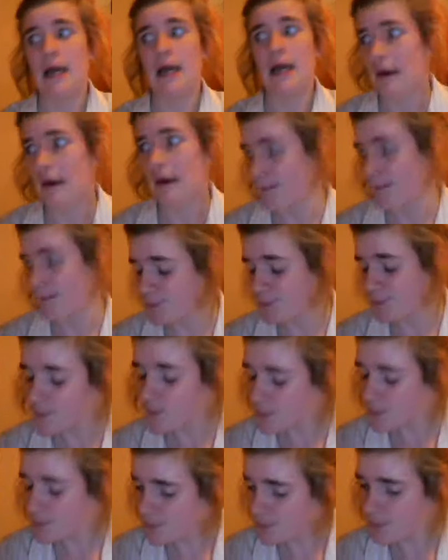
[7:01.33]
I can't.
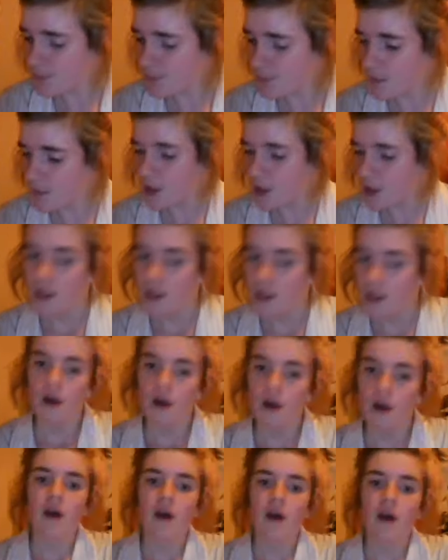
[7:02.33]

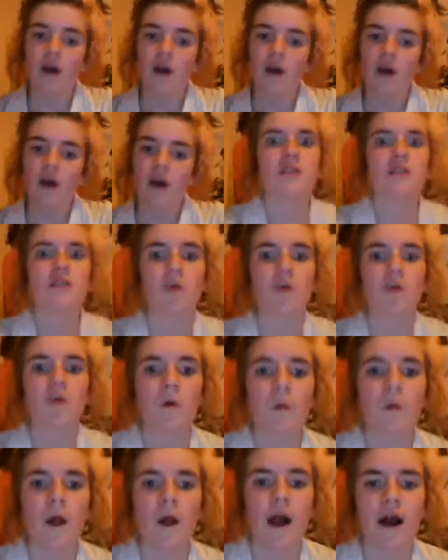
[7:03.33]
Okay, so that's
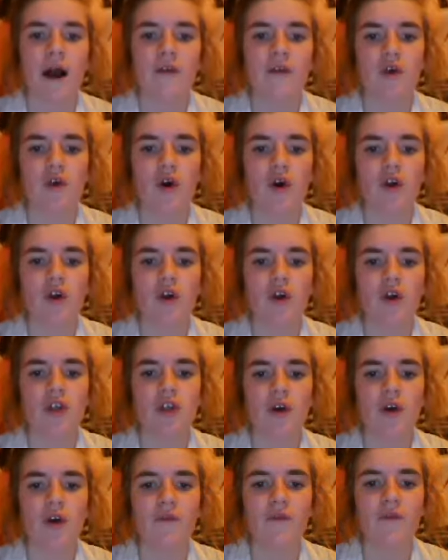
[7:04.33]
all I've got
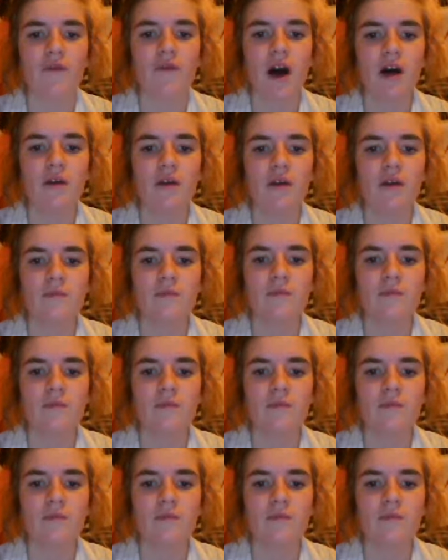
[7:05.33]
so far.